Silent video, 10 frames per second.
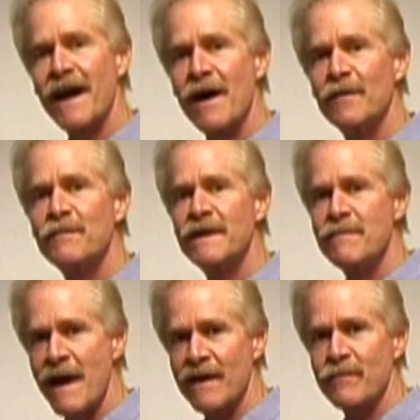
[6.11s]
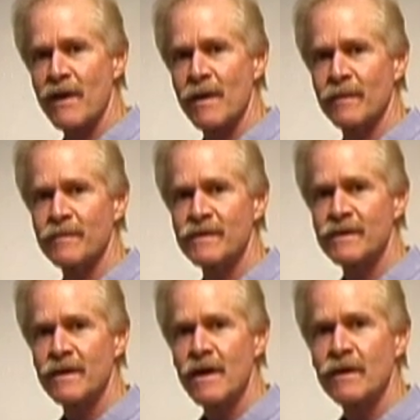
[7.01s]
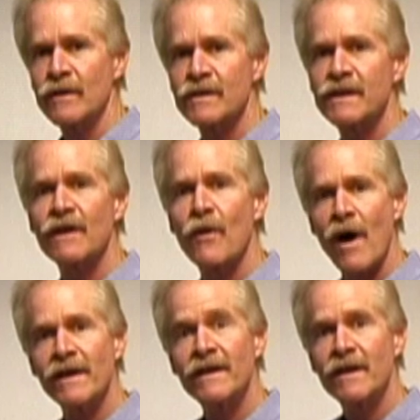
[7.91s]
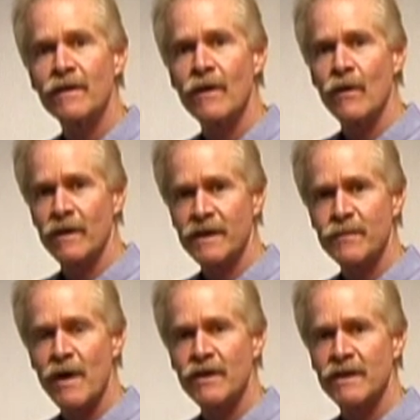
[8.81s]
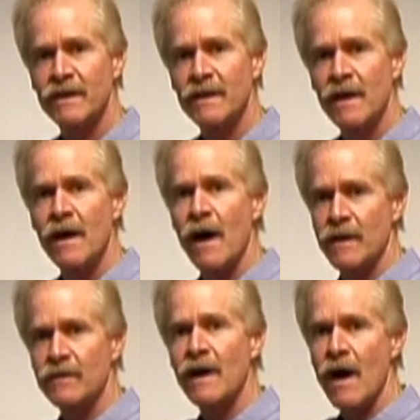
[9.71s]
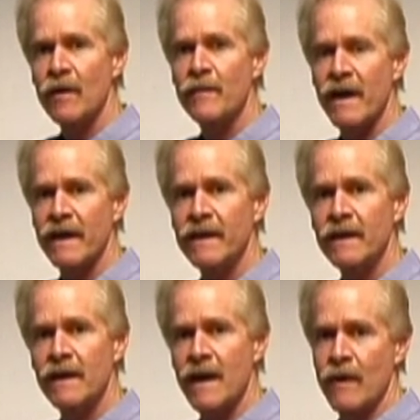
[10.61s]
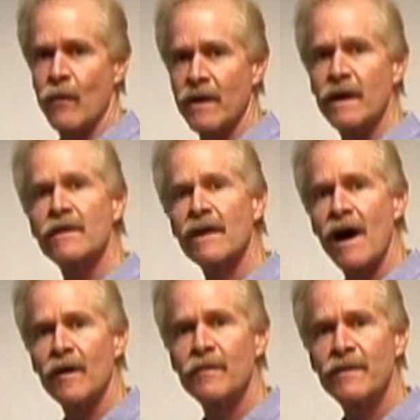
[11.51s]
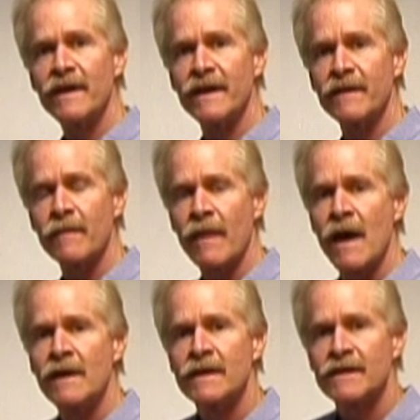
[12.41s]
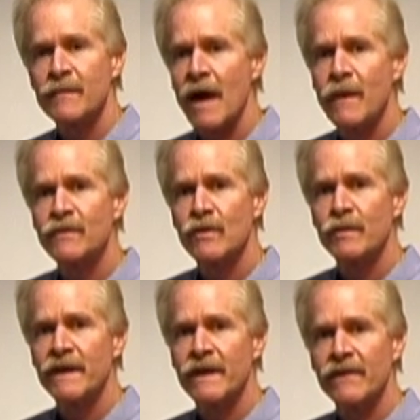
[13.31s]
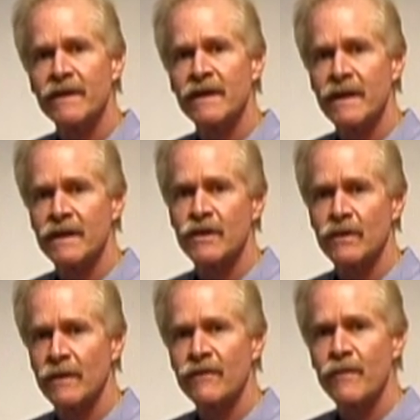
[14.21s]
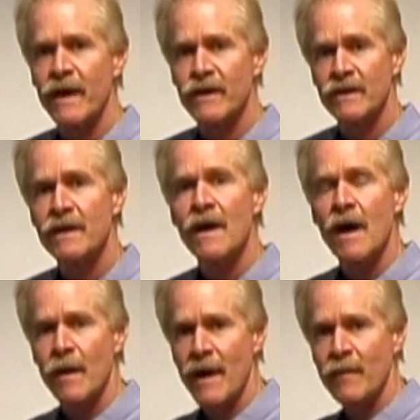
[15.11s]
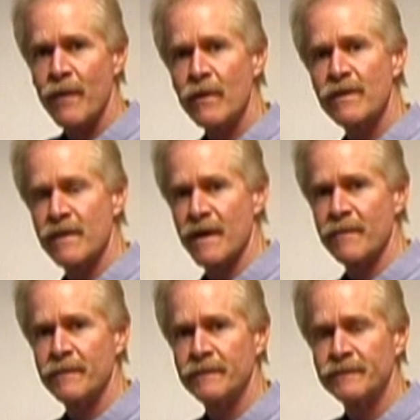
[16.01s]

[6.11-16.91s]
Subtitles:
column B math problems, you'll see a quantity or an expression under column A and one under column B. Sometimes you'll be given additional information about both of them.